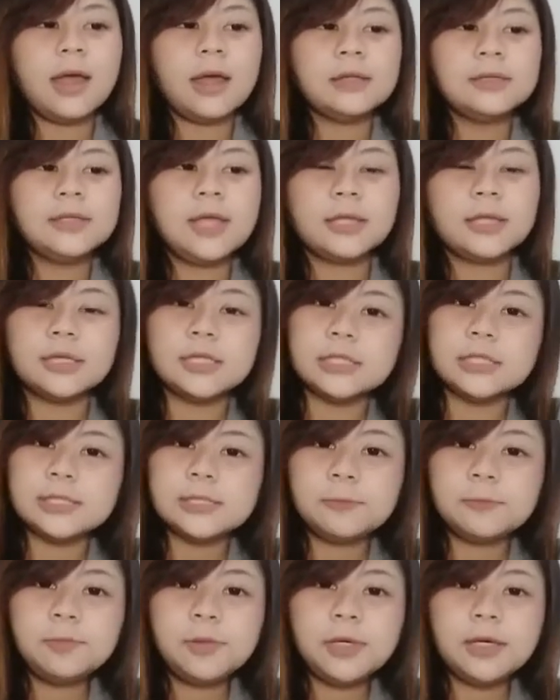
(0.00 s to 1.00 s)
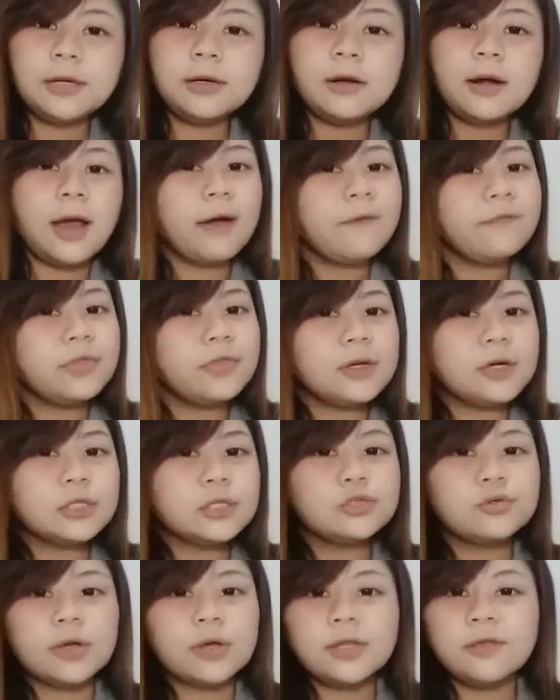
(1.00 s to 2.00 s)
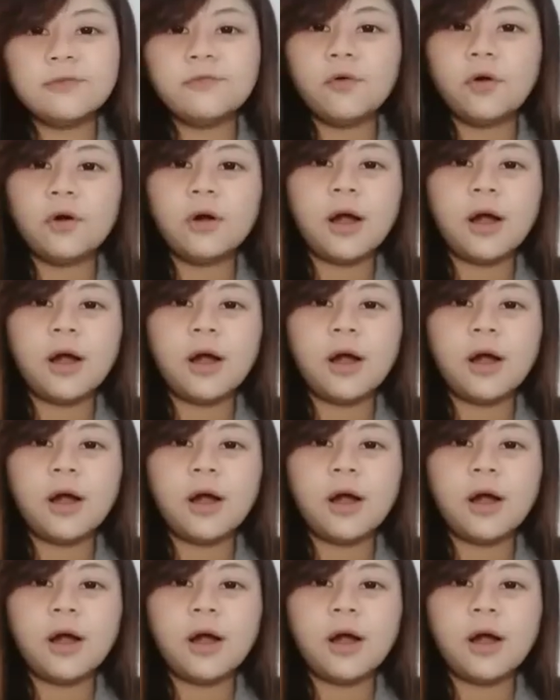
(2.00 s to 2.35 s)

that disappear after 24